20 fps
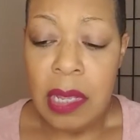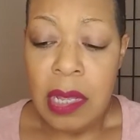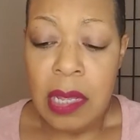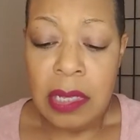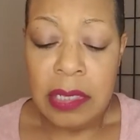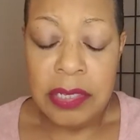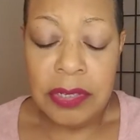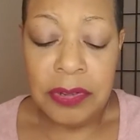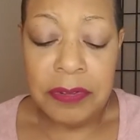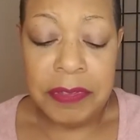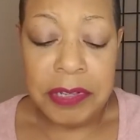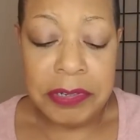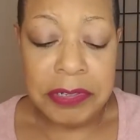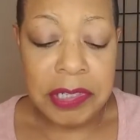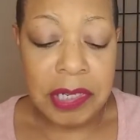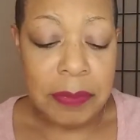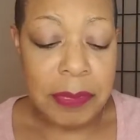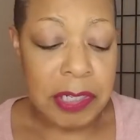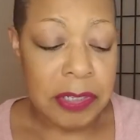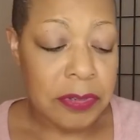So if there's
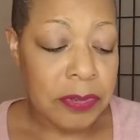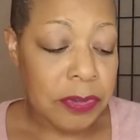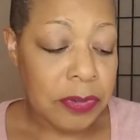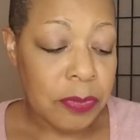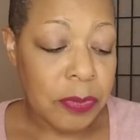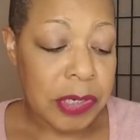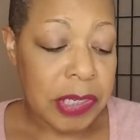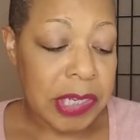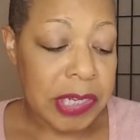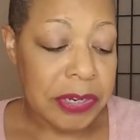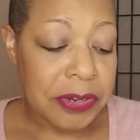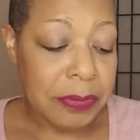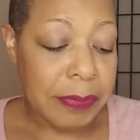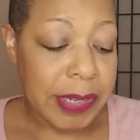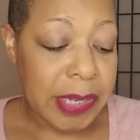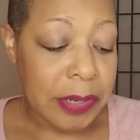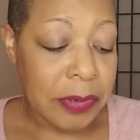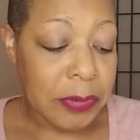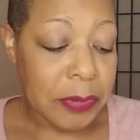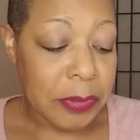something you don't want to hear
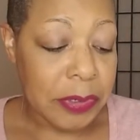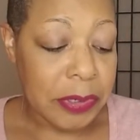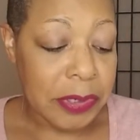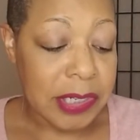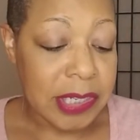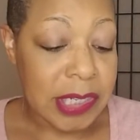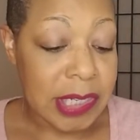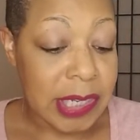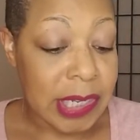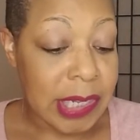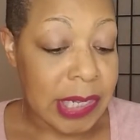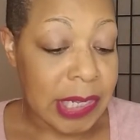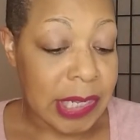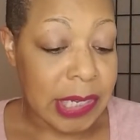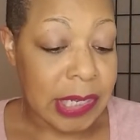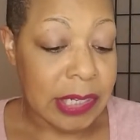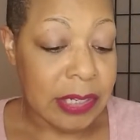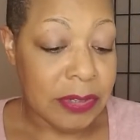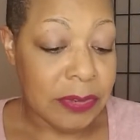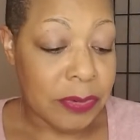about or see,
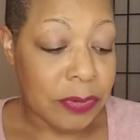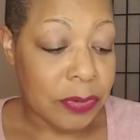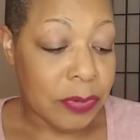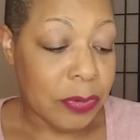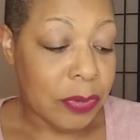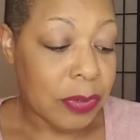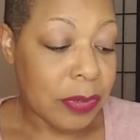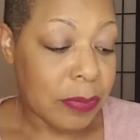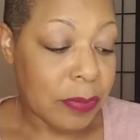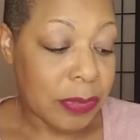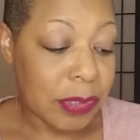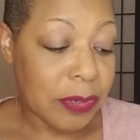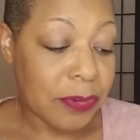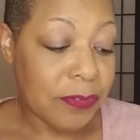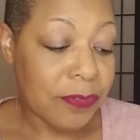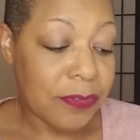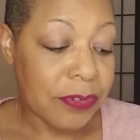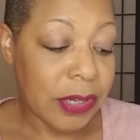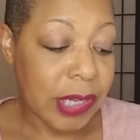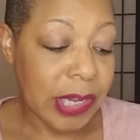then you don't
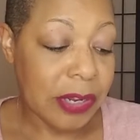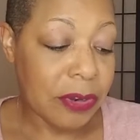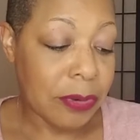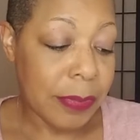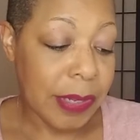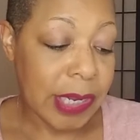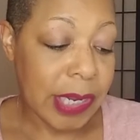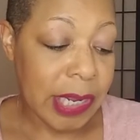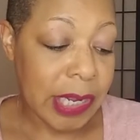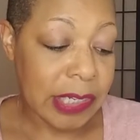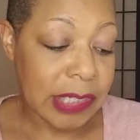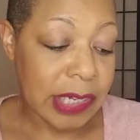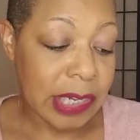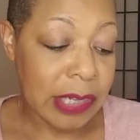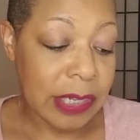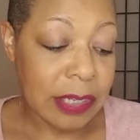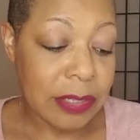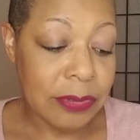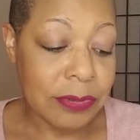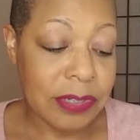feel like, oh my gosh, I
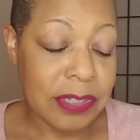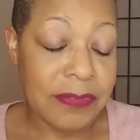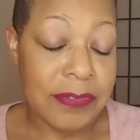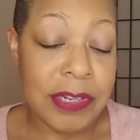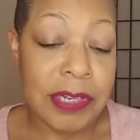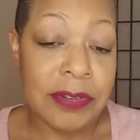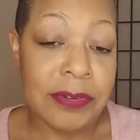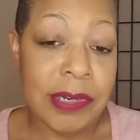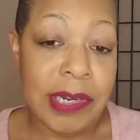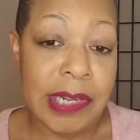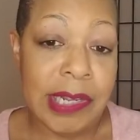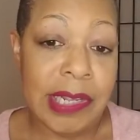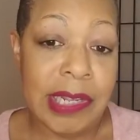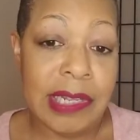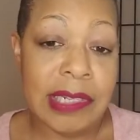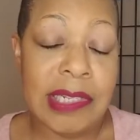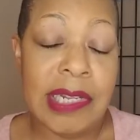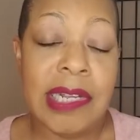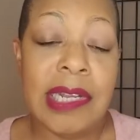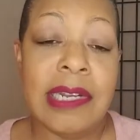clicked on this video and I can't
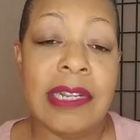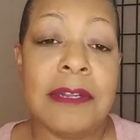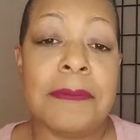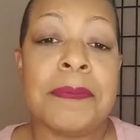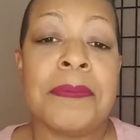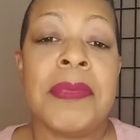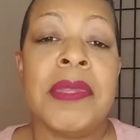stand it.